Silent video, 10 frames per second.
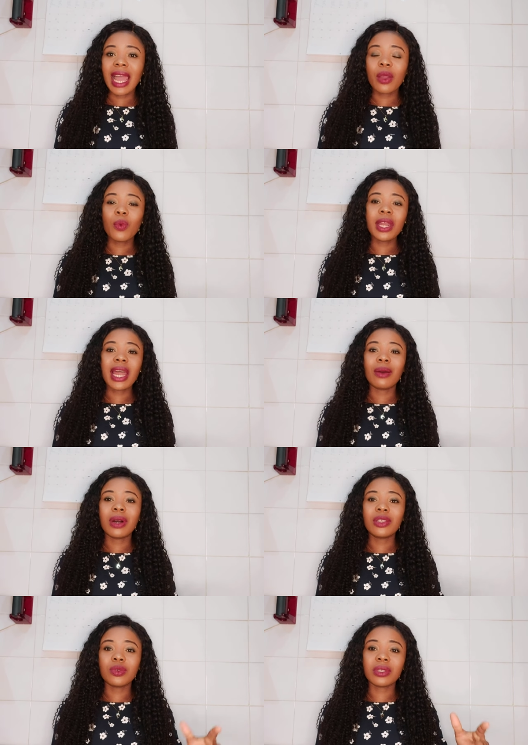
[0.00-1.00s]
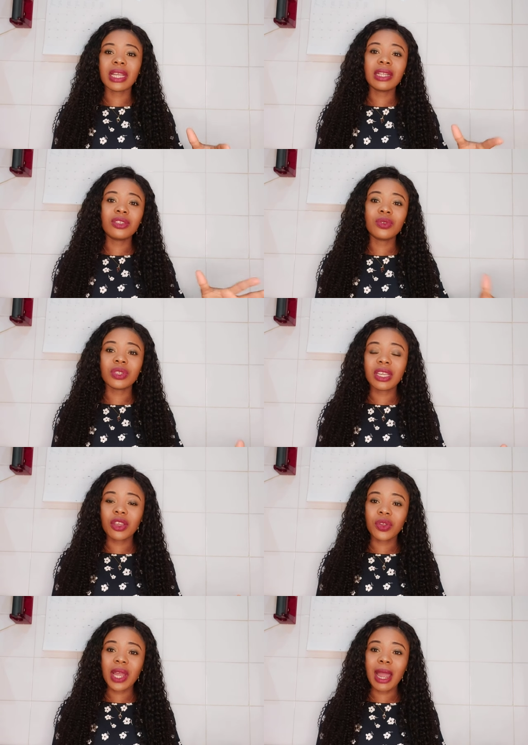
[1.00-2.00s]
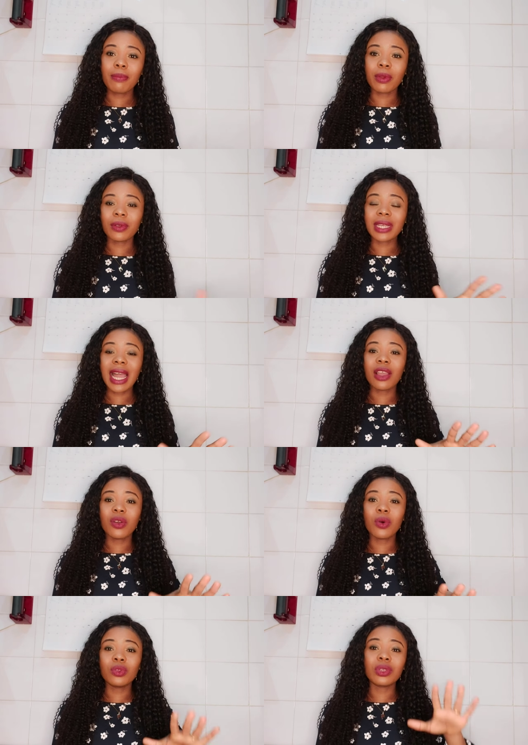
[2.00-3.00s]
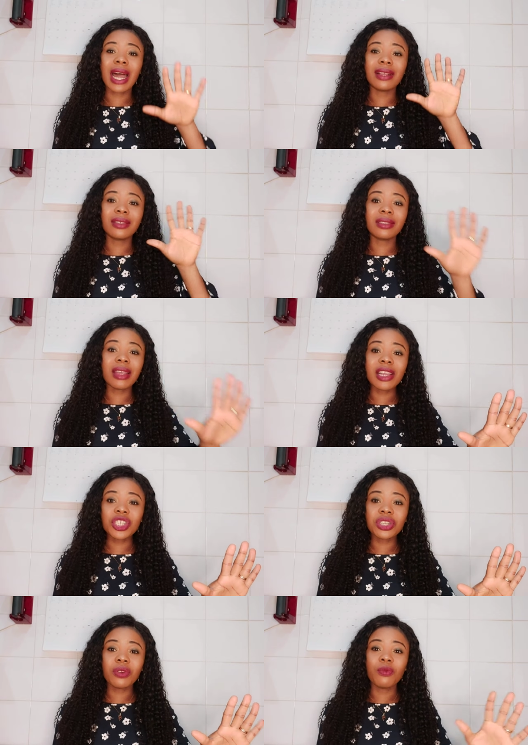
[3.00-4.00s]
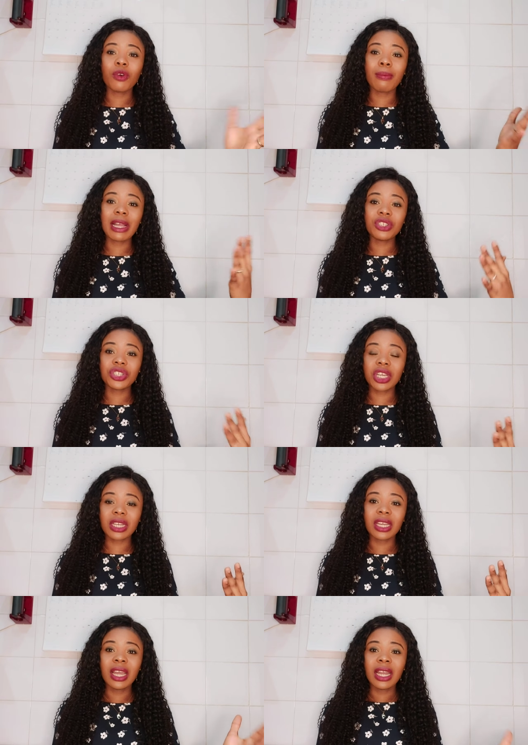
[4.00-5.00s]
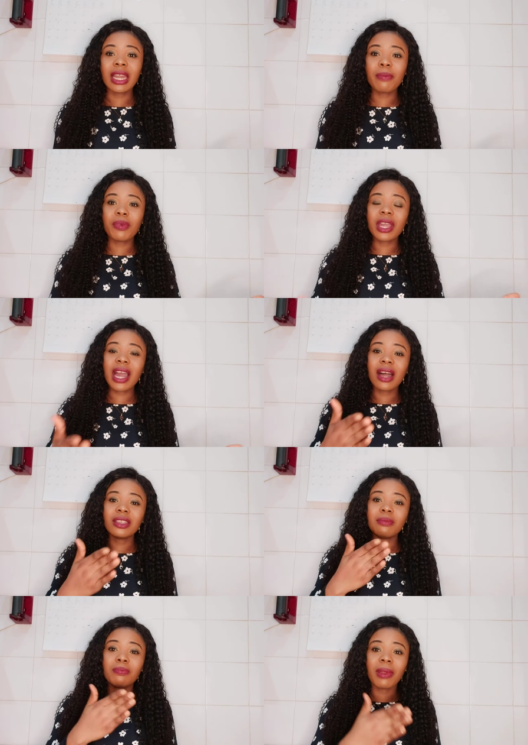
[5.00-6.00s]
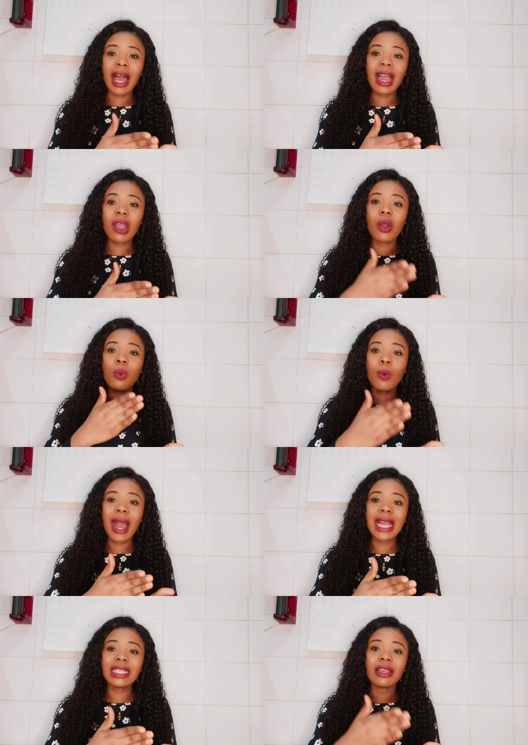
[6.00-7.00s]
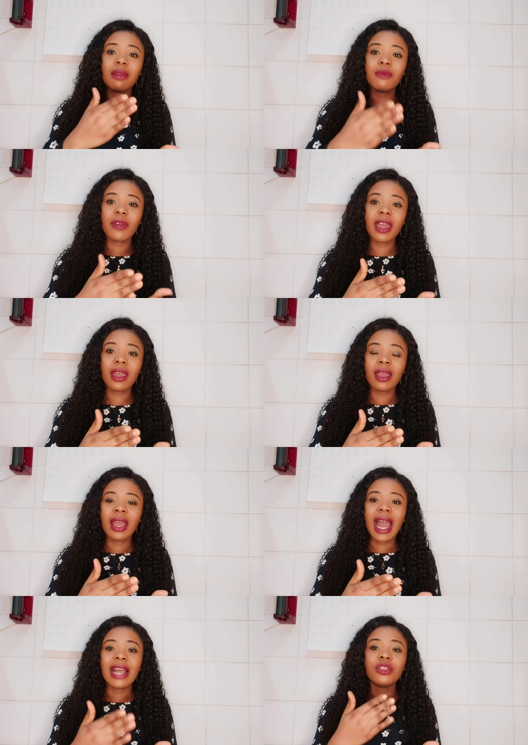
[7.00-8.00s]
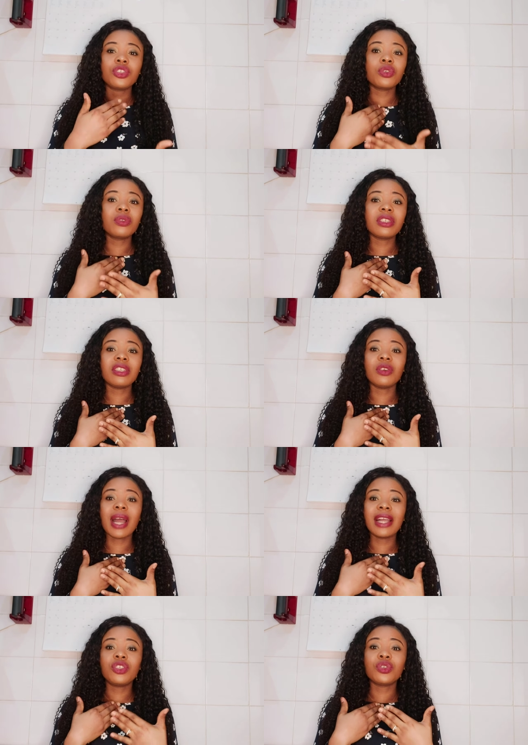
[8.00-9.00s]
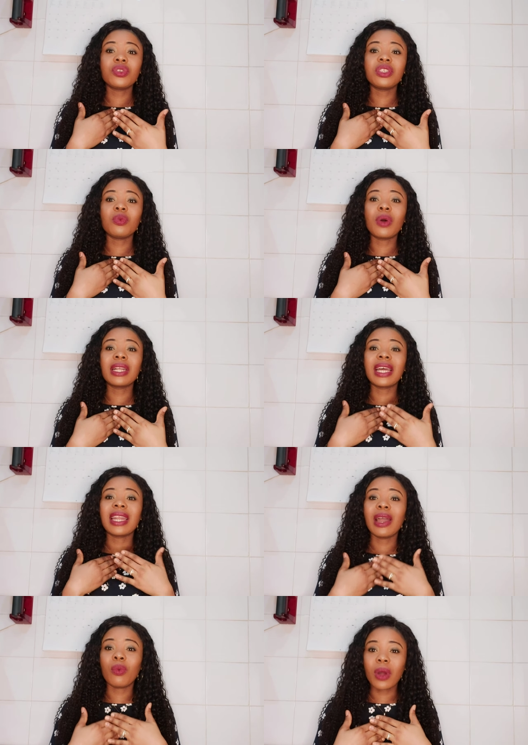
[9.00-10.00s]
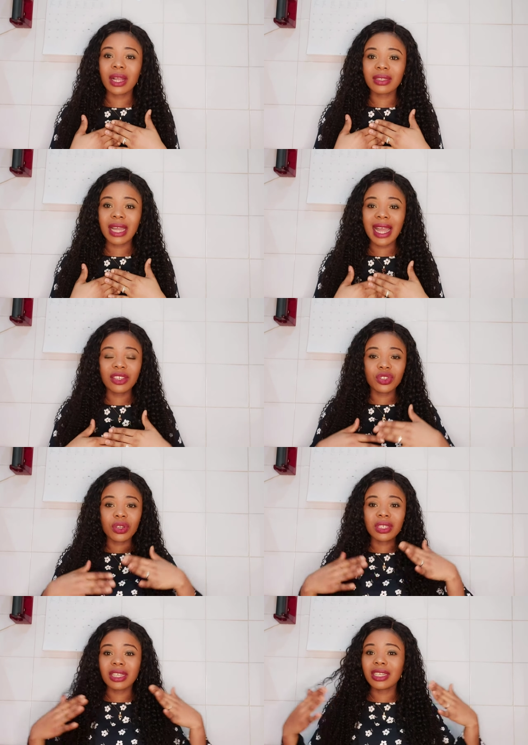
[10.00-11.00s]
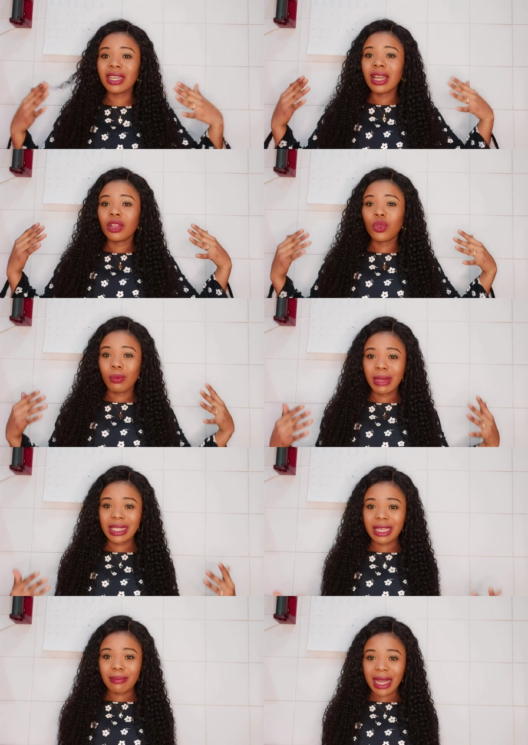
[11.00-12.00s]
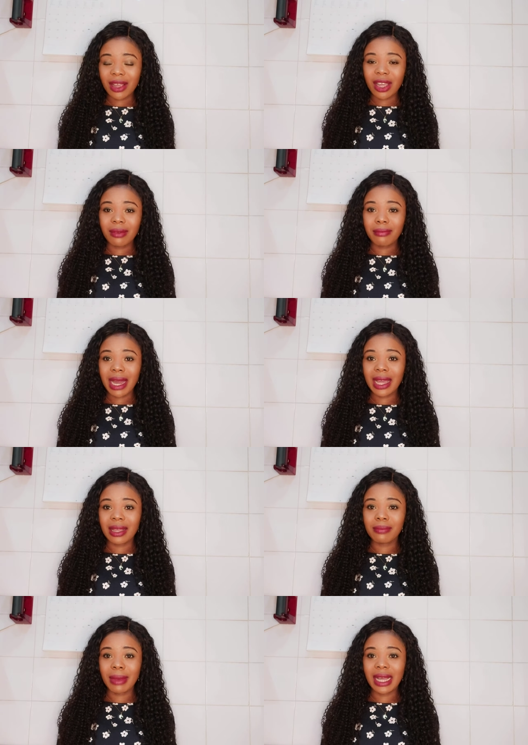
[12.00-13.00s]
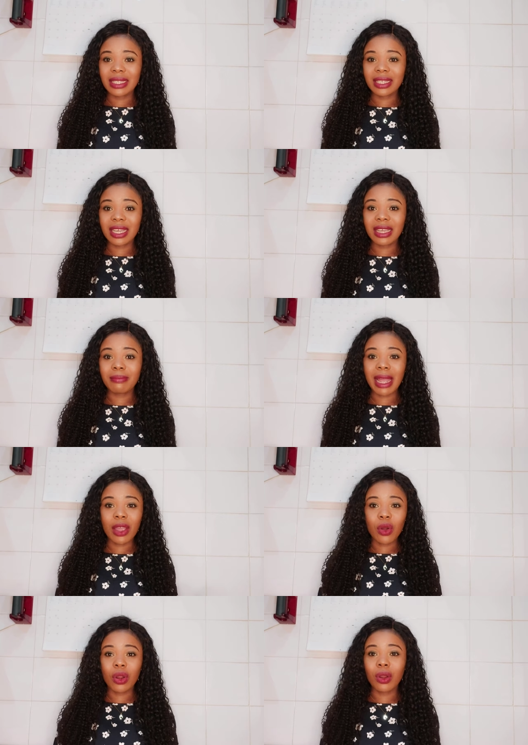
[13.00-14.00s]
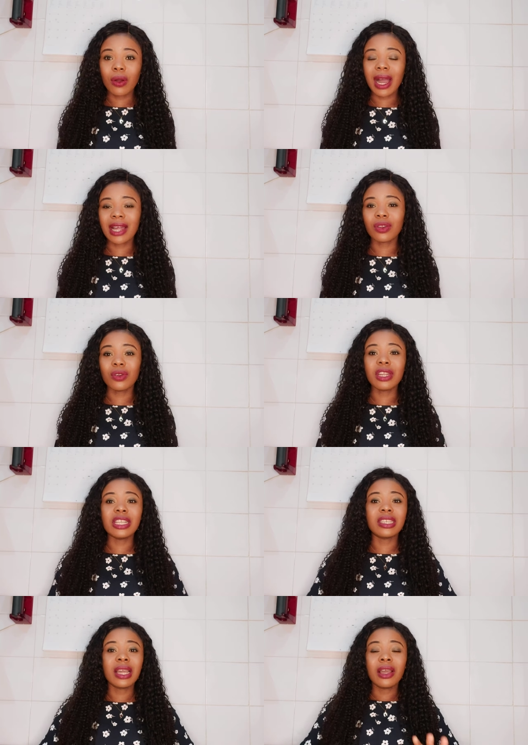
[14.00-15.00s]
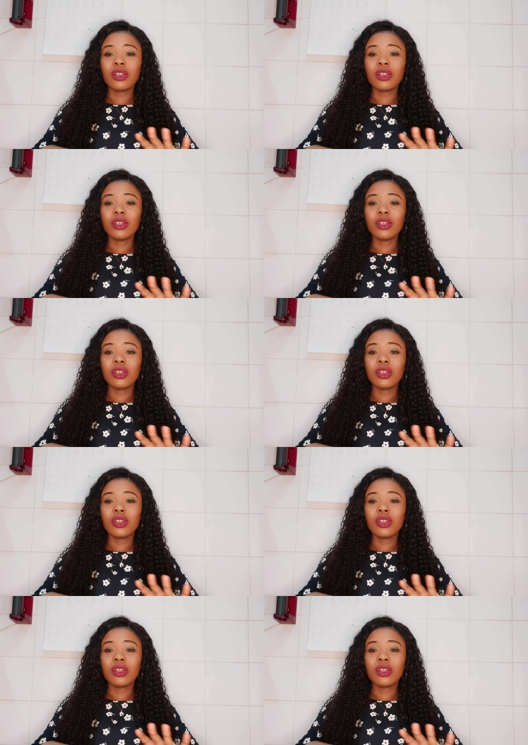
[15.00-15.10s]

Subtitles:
Like when I want to start using Q High Plus, I go and search for my shade. They bring out black, white, fair. I choose the one that I want. I just need to maintain my skin, my color. I don't need